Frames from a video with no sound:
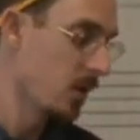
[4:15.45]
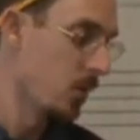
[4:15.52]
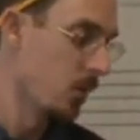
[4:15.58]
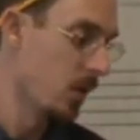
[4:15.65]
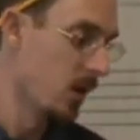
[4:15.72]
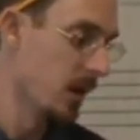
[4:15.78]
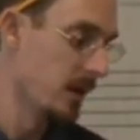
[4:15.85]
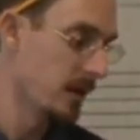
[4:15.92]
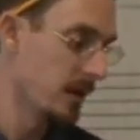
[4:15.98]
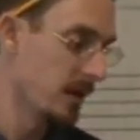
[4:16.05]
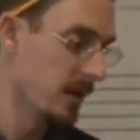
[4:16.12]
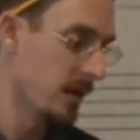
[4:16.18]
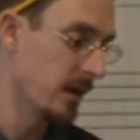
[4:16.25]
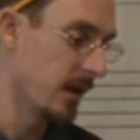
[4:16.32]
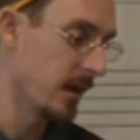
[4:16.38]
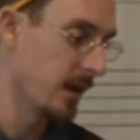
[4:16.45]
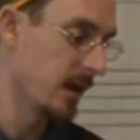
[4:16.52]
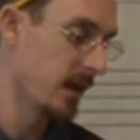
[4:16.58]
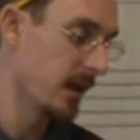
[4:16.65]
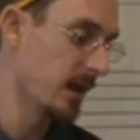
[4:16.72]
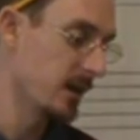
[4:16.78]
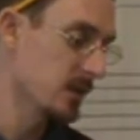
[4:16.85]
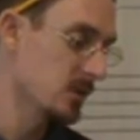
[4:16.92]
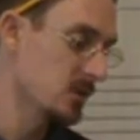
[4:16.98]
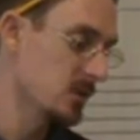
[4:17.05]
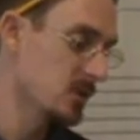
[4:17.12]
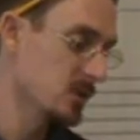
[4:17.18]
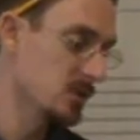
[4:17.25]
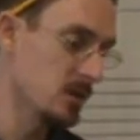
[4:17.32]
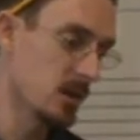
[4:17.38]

1 and